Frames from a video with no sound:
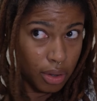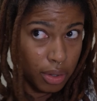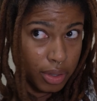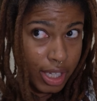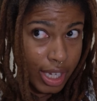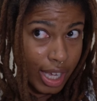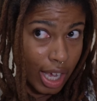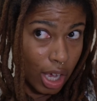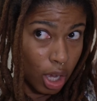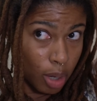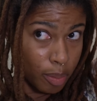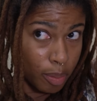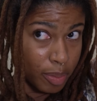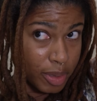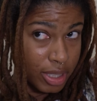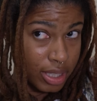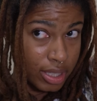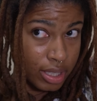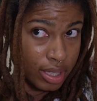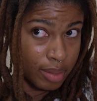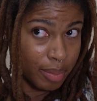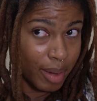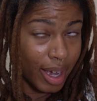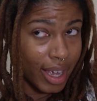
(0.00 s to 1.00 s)
only
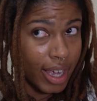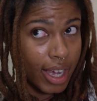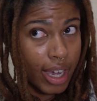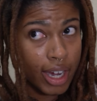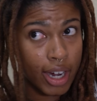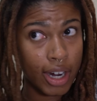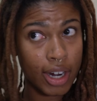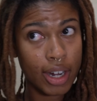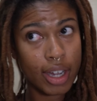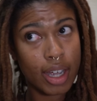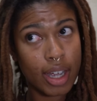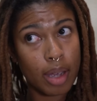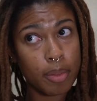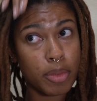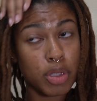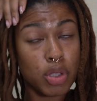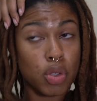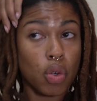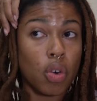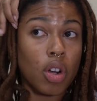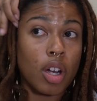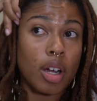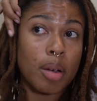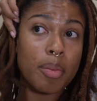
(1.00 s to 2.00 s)
helps my hair
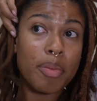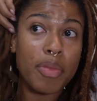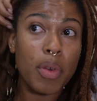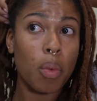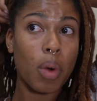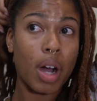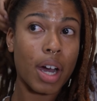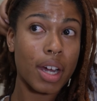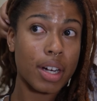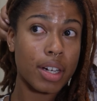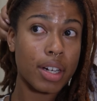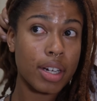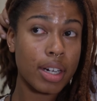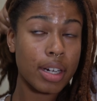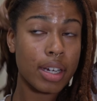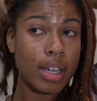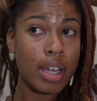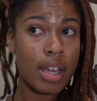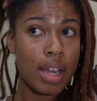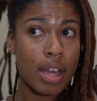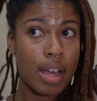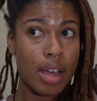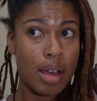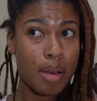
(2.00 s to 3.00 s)
absorb the water,
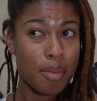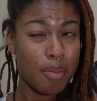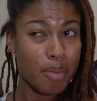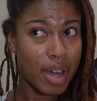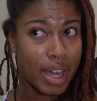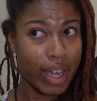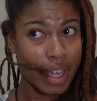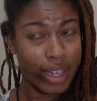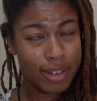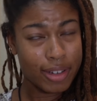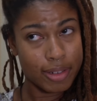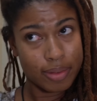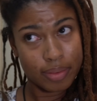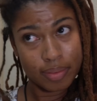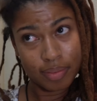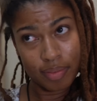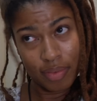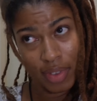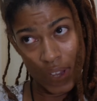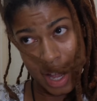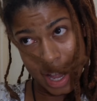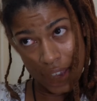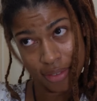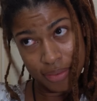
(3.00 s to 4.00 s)
but
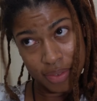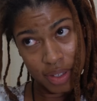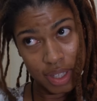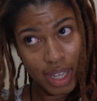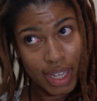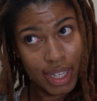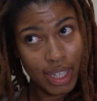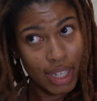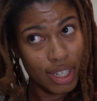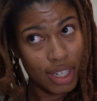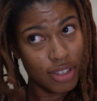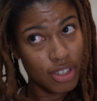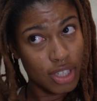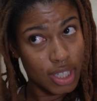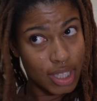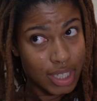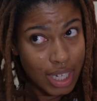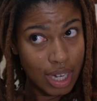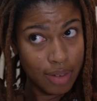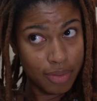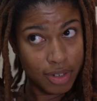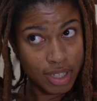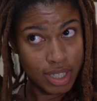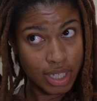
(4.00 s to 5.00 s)
I feel like it just
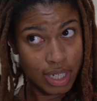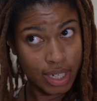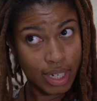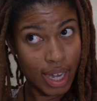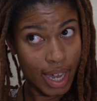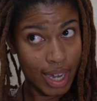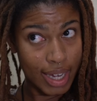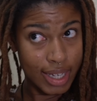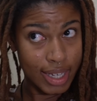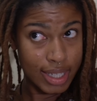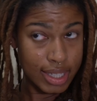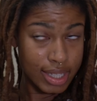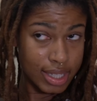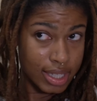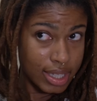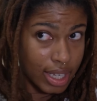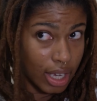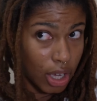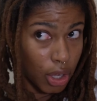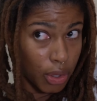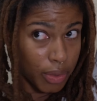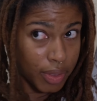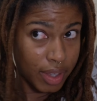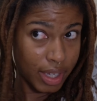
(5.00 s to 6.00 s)
covers a nice
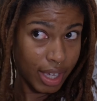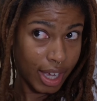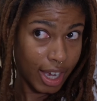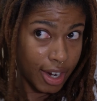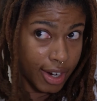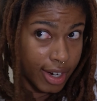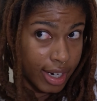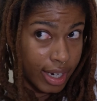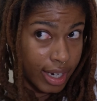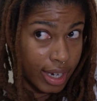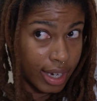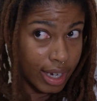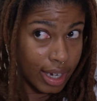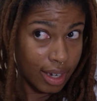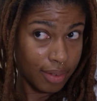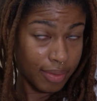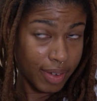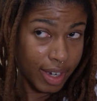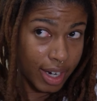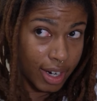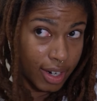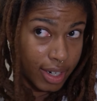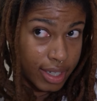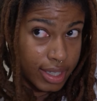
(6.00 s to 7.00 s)
healthy area of
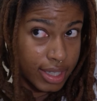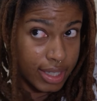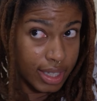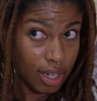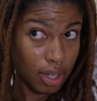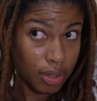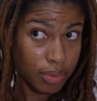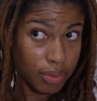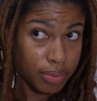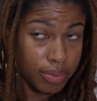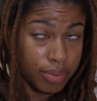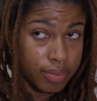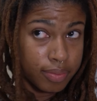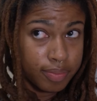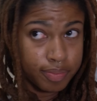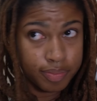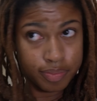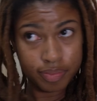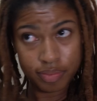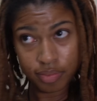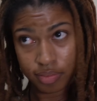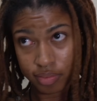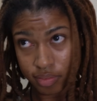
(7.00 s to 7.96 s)
hair itself.